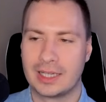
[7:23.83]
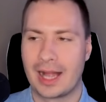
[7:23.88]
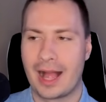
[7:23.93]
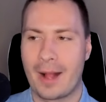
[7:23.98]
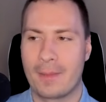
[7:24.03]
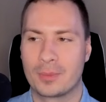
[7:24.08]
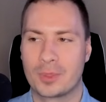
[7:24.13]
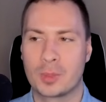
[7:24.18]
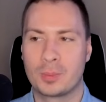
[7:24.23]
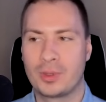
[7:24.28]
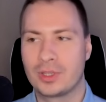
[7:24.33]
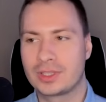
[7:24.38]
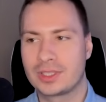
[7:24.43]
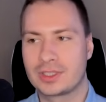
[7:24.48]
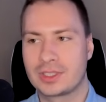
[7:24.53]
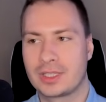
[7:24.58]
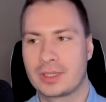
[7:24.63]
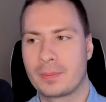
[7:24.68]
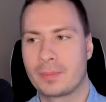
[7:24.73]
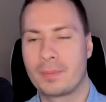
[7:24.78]
To put
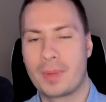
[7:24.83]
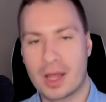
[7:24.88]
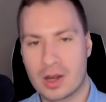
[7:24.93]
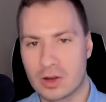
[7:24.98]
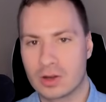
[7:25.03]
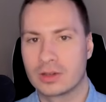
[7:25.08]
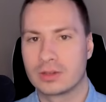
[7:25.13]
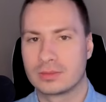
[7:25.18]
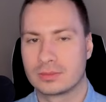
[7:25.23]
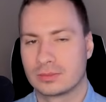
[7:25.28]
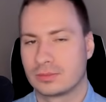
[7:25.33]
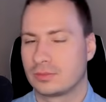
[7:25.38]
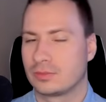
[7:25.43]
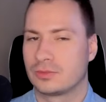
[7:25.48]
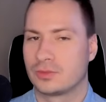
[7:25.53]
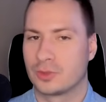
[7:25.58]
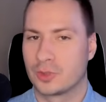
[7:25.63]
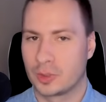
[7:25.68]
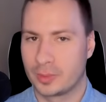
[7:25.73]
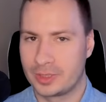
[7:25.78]
this in a better
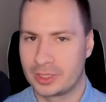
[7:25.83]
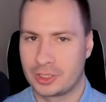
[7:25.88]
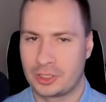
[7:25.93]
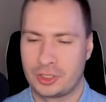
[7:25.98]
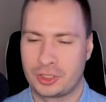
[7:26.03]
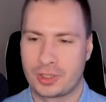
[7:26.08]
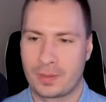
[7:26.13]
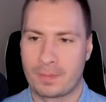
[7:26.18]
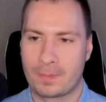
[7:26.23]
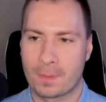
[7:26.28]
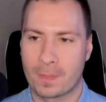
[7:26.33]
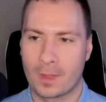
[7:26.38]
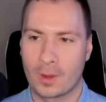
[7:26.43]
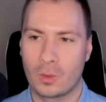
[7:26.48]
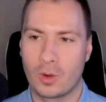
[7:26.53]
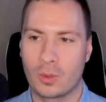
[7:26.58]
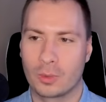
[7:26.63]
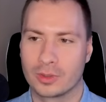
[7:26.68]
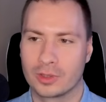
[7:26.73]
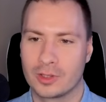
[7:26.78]
verbiage,
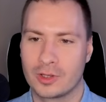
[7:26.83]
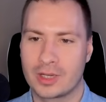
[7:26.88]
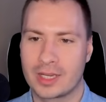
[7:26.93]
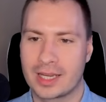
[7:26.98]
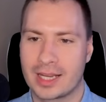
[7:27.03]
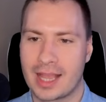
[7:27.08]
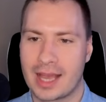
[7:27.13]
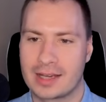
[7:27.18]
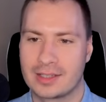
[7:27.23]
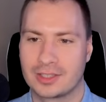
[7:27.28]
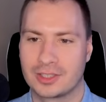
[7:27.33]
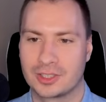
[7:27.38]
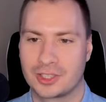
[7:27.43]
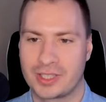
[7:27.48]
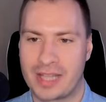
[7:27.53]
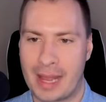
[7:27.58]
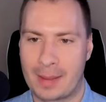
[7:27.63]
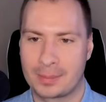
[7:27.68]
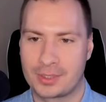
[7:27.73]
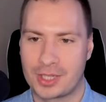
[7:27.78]
what we're looking at is a
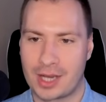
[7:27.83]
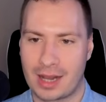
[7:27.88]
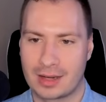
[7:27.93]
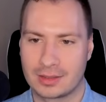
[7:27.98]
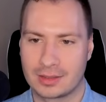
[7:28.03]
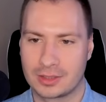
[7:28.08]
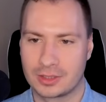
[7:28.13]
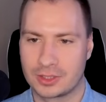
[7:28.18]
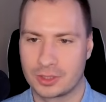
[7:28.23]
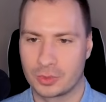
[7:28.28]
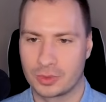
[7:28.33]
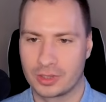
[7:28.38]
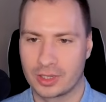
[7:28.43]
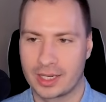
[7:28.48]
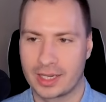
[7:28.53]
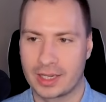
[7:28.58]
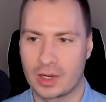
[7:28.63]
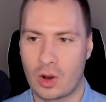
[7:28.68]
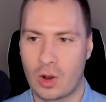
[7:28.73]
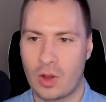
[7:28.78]
snapshot. So we're
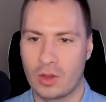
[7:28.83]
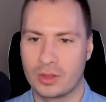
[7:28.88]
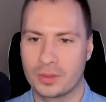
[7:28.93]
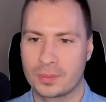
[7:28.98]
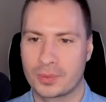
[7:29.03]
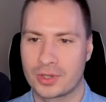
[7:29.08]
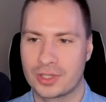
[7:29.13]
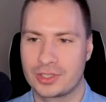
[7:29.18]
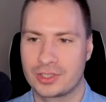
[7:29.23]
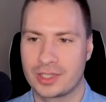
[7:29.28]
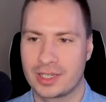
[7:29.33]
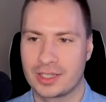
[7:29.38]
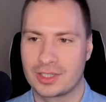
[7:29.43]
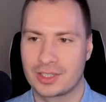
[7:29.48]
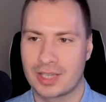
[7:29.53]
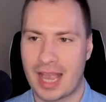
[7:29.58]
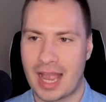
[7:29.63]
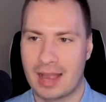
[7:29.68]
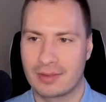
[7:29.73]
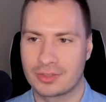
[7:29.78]
looking at all the
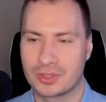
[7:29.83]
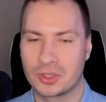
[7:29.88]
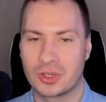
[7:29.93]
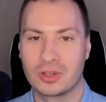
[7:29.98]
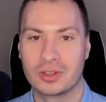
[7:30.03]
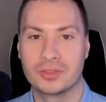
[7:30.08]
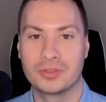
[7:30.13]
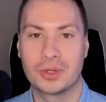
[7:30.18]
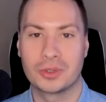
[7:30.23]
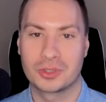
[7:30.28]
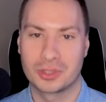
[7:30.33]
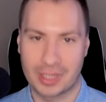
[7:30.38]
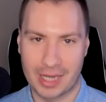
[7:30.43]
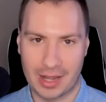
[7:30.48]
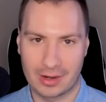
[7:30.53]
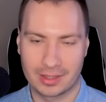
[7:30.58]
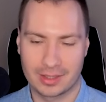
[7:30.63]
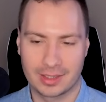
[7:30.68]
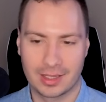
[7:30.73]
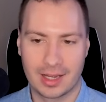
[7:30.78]
precincts after all the votes are
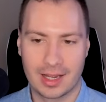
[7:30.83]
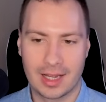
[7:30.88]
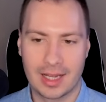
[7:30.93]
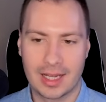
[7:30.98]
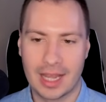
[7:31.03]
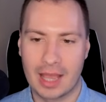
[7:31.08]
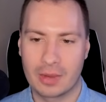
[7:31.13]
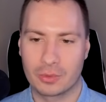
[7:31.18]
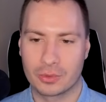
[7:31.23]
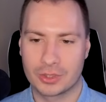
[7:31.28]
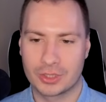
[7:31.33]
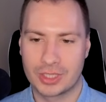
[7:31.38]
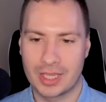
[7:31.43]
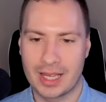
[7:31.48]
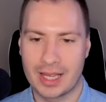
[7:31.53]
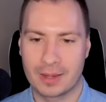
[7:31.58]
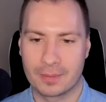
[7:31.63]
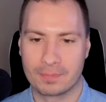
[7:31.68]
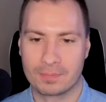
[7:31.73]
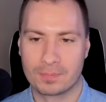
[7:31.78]
counted. And we're
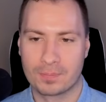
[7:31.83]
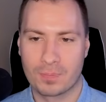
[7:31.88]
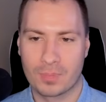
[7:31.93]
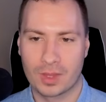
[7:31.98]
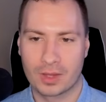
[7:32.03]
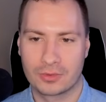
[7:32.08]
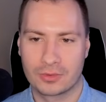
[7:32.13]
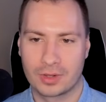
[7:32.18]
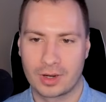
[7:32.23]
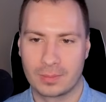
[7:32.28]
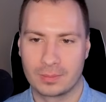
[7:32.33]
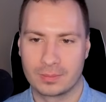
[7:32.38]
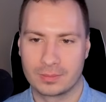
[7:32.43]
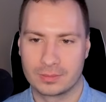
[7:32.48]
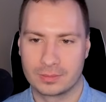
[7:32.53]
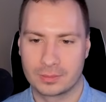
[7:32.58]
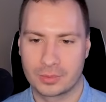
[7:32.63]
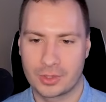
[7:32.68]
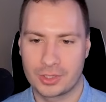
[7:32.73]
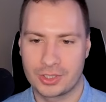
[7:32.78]
saying
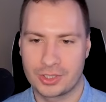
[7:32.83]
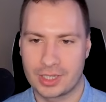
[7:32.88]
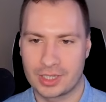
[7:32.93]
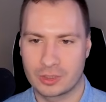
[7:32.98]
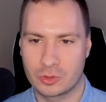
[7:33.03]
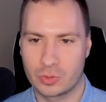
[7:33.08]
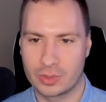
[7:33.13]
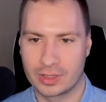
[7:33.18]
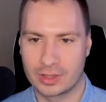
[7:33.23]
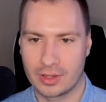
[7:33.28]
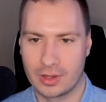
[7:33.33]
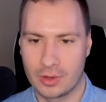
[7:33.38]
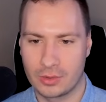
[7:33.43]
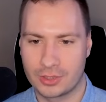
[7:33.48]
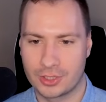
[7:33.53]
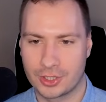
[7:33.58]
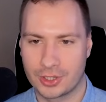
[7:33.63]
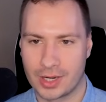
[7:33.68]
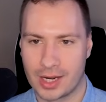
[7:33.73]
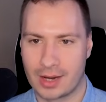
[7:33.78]
from precincts with low
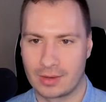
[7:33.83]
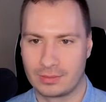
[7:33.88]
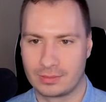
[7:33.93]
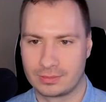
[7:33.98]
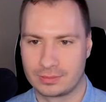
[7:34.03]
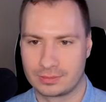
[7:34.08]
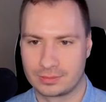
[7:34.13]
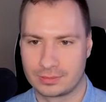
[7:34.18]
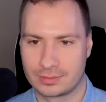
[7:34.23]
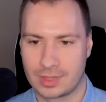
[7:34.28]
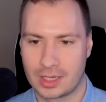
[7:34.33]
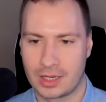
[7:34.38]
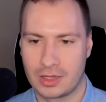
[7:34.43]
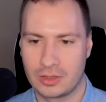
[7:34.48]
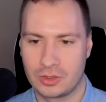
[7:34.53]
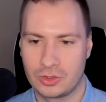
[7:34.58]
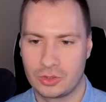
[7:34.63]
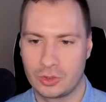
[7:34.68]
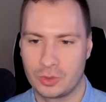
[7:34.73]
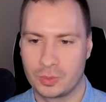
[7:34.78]
turnout
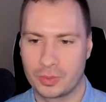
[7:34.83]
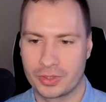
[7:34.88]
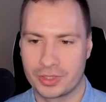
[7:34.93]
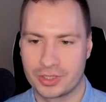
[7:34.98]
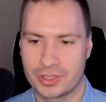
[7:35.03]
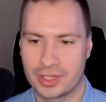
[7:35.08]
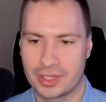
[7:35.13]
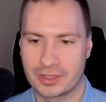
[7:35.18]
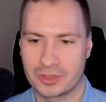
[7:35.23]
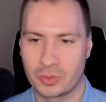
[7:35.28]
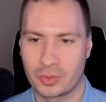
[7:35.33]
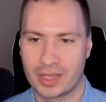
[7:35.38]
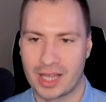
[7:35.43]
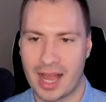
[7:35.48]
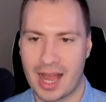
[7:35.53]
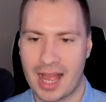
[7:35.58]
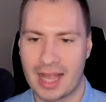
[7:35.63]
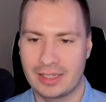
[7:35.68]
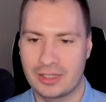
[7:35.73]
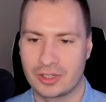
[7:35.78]
to precincts with
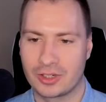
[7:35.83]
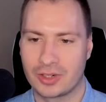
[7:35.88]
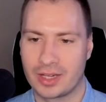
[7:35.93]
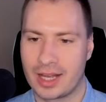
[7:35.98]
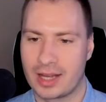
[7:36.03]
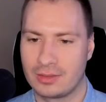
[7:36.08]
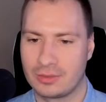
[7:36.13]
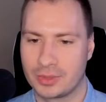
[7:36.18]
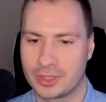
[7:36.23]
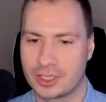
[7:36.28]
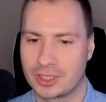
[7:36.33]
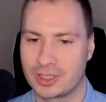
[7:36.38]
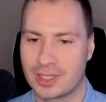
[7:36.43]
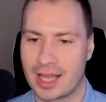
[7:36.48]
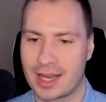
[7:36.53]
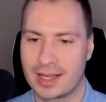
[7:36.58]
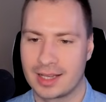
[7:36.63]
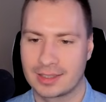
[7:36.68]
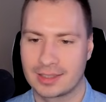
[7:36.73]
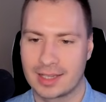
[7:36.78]
high turnout, which is
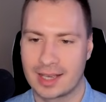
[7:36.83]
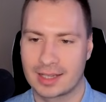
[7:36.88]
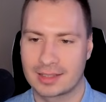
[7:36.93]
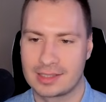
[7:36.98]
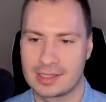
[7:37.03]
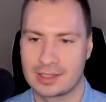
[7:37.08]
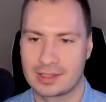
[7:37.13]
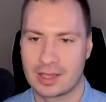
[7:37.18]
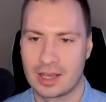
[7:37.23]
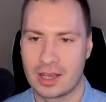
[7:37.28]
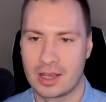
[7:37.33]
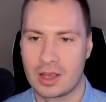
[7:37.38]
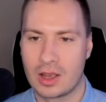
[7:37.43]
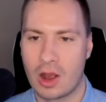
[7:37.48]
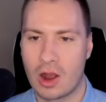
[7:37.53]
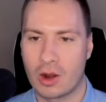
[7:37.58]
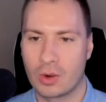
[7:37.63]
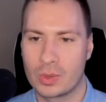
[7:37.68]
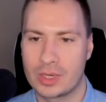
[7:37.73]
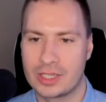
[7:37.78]
that x-axis,
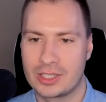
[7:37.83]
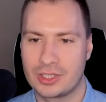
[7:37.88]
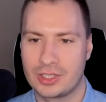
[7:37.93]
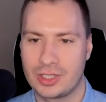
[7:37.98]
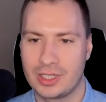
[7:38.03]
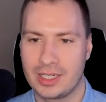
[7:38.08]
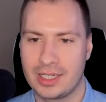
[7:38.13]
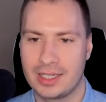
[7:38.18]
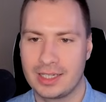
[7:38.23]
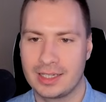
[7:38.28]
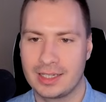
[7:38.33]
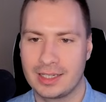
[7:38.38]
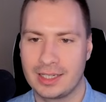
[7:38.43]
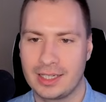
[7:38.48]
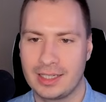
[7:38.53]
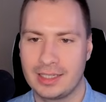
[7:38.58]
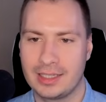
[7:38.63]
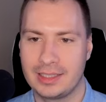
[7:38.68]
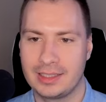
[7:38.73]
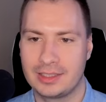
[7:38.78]
are we seeing
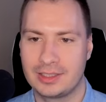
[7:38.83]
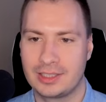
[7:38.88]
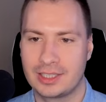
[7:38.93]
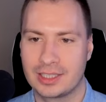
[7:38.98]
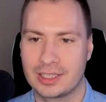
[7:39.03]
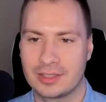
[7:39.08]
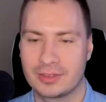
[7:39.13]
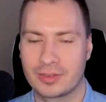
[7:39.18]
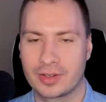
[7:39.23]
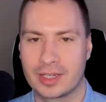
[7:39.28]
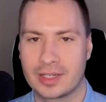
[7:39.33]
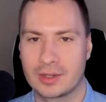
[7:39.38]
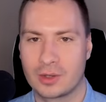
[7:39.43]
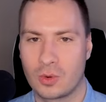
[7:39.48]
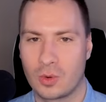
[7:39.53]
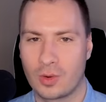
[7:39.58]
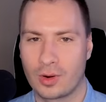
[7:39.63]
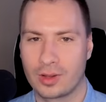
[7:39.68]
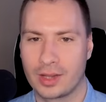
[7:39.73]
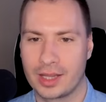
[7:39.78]
any significant
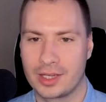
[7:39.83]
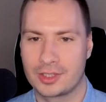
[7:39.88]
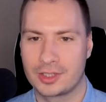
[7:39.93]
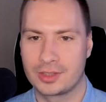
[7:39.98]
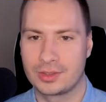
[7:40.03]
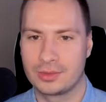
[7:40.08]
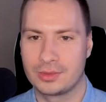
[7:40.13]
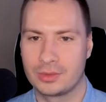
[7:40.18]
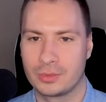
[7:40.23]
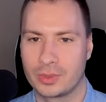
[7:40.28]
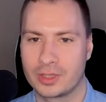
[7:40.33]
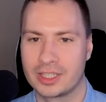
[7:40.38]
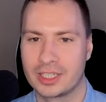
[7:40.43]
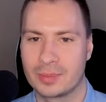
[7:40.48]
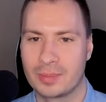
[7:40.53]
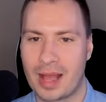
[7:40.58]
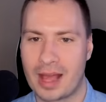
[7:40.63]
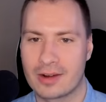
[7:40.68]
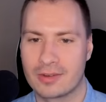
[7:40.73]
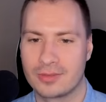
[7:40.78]
correlation with the
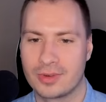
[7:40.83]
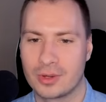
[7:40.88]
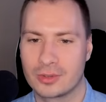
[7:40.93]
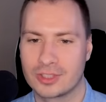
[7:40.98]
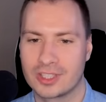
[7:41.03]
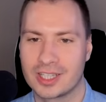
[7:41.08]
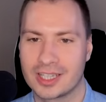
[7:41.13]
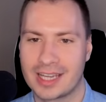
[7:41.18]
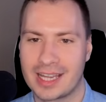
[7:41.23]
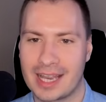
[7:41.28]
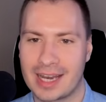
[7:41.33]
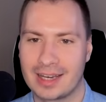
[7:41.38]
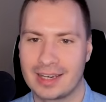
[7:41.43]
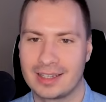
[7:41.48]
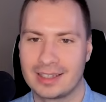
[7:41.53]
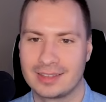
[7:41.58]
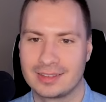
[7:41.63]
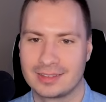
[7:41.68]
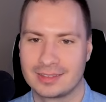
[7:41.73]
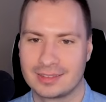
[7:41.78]
amount of votes the
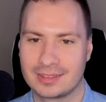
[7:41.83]
candidate